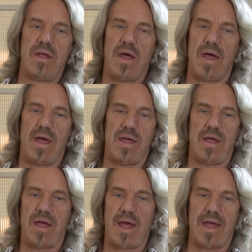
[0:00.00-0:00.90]
uh,
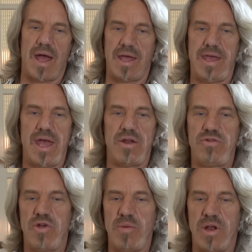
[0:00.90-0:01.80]
I, I can't
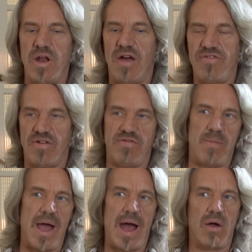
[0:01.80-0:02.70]
attribute enough of
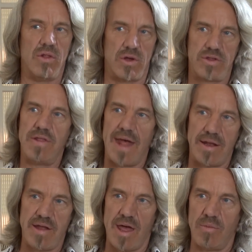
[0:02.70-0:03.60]
my outlook to
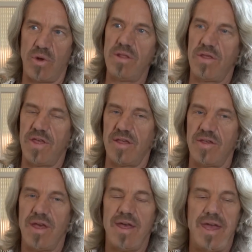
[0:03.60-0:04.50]
that time. One of the
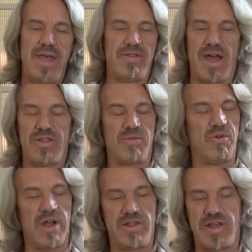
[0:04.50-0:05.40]
things, he's got some
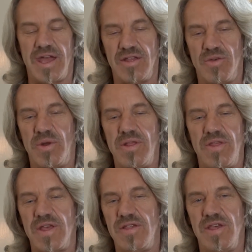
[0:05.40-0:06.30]
great sayings, and one of
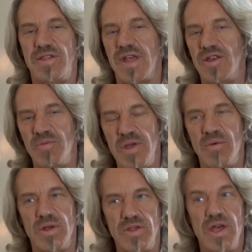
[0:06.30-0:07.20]
the things he said to me
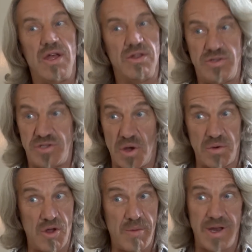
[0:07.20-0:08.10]
was,
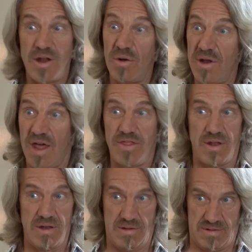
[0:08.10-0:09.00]
don't nobody know
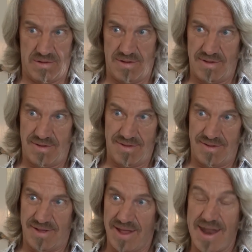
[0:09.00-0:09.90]
nothing.
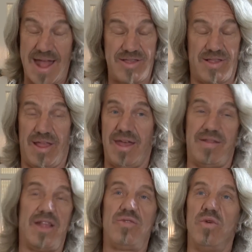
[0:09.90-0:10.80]
Mm. And that's like,
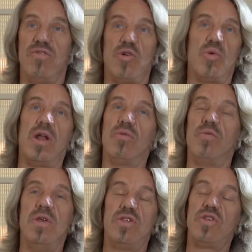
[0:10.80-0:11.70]
that's reverberated with
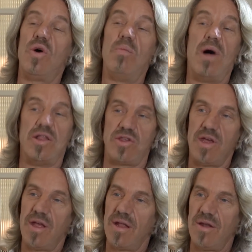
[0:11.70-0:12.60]
me so much.
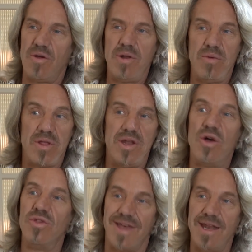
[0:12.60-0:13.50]
Nobody really
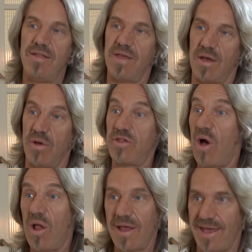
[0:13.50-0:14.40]
knows anything. It's
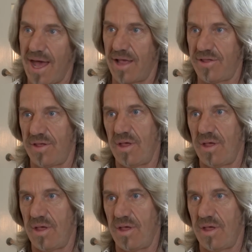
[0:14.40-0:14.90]
all a guess.